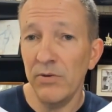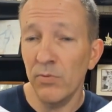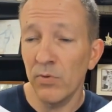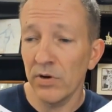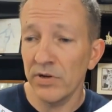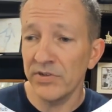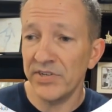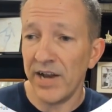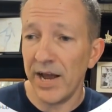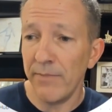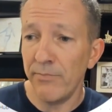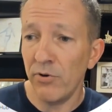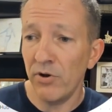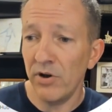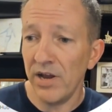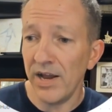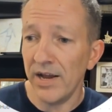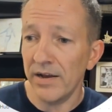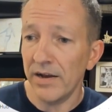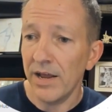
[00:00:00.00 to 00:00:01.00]
keywords that I
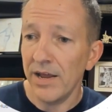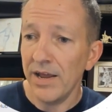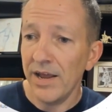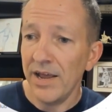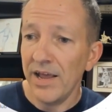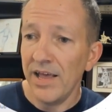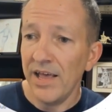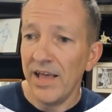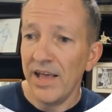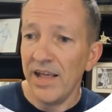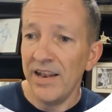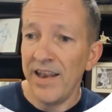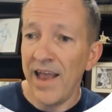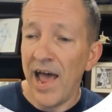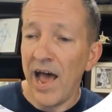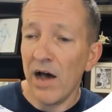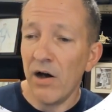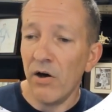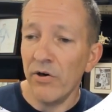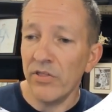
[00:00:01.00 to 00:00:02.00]
put in.
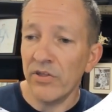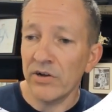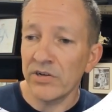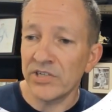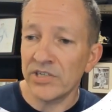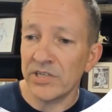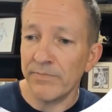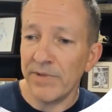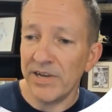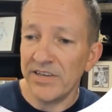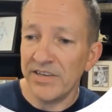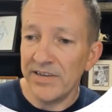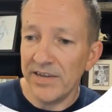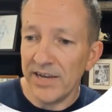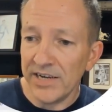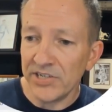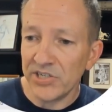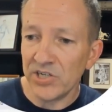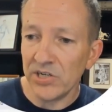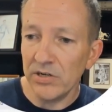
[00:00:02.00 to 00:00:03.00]
Now there's some
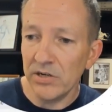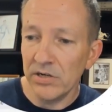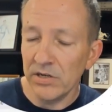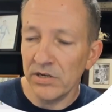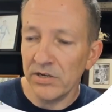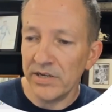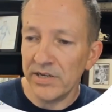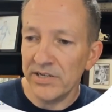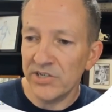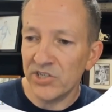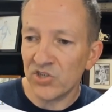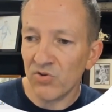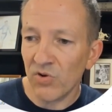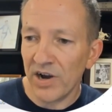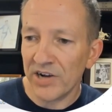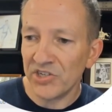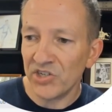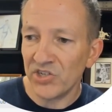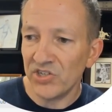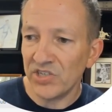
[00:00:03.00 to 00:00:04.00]
additional
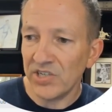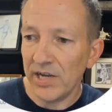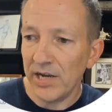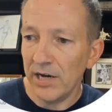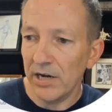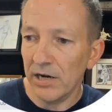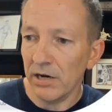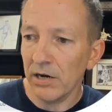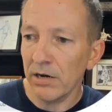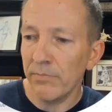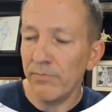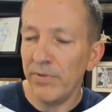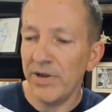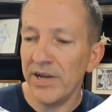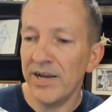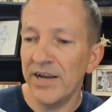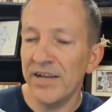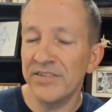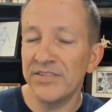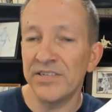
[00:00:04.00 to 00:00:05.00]
instructions here
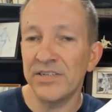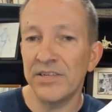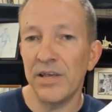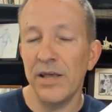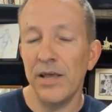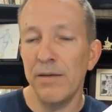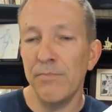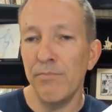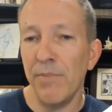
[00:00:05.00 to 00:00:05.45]
because